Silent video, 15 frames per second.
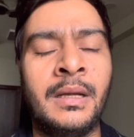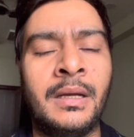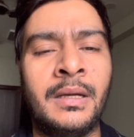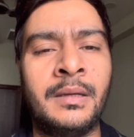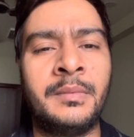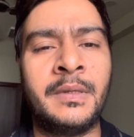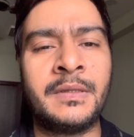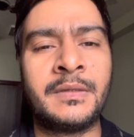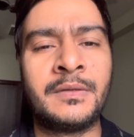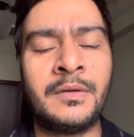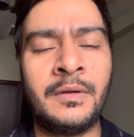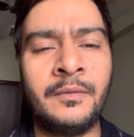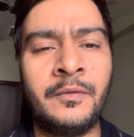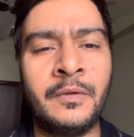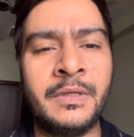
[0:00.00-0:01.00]
uh, does
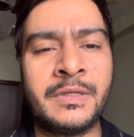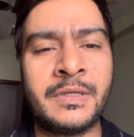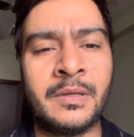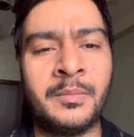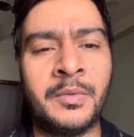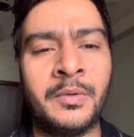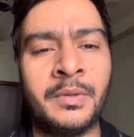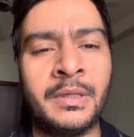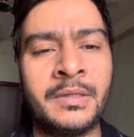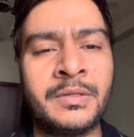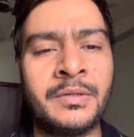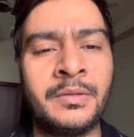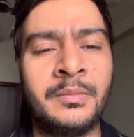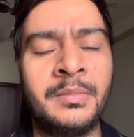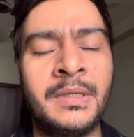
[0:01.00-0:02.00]
not fully support it
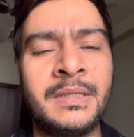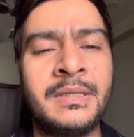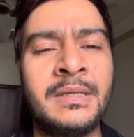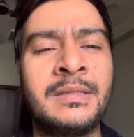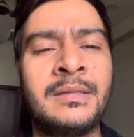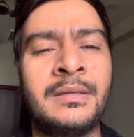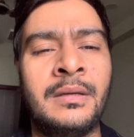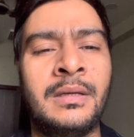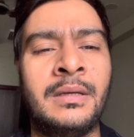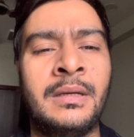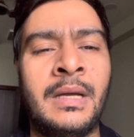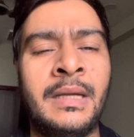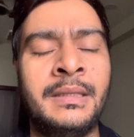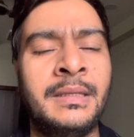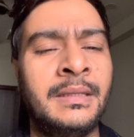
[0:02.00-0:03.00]
so this is uh,
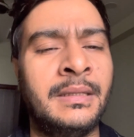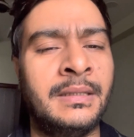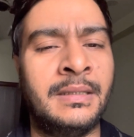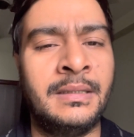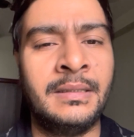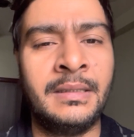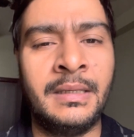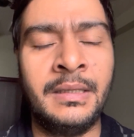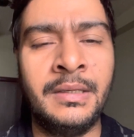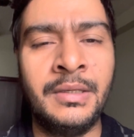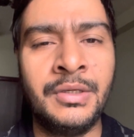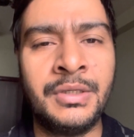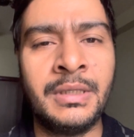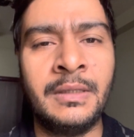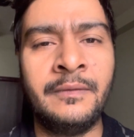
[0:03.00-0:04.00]
i think in the
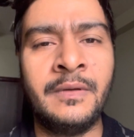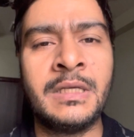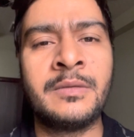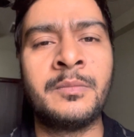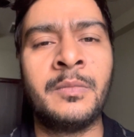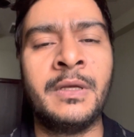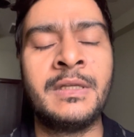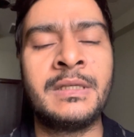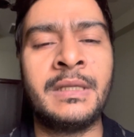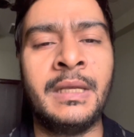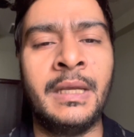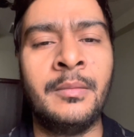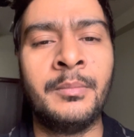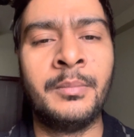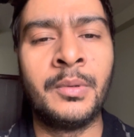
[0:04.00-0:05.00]
initial phase once they
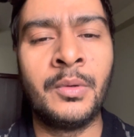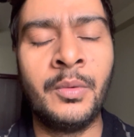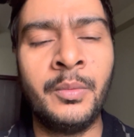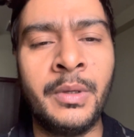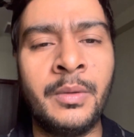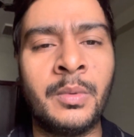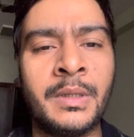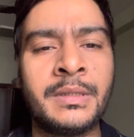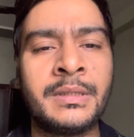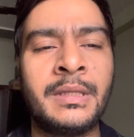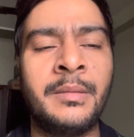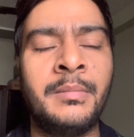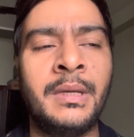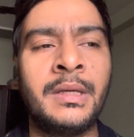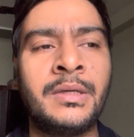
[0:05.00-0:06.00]
improve it once
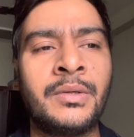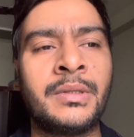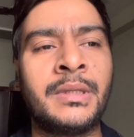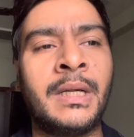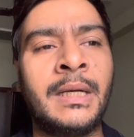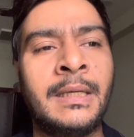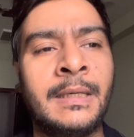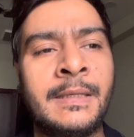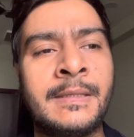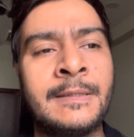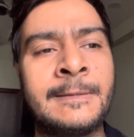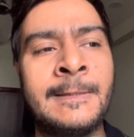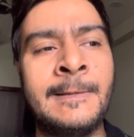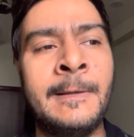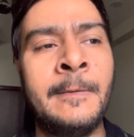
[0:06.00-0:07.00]
they make sure that it
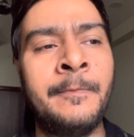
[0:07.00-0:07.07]
is